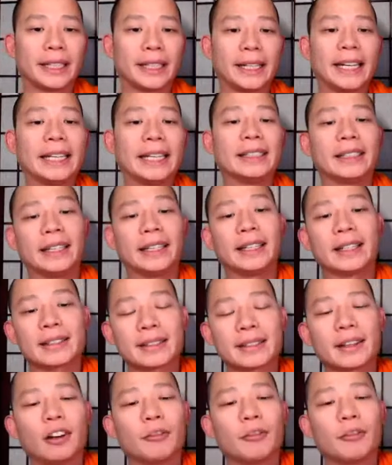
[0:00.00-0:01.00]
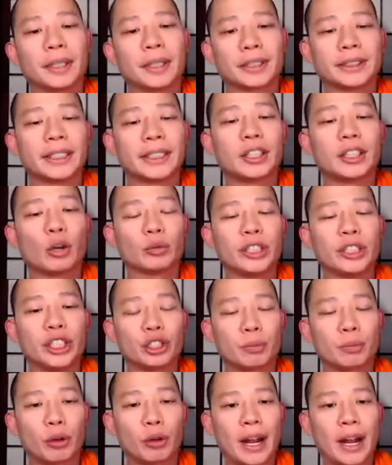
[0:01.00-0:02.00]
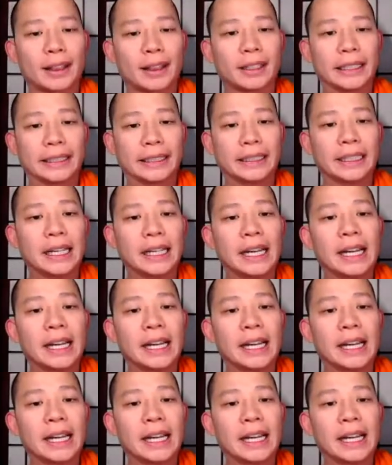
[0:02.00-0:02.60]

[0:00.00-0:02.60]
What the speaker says: in itself because they don't teach morality.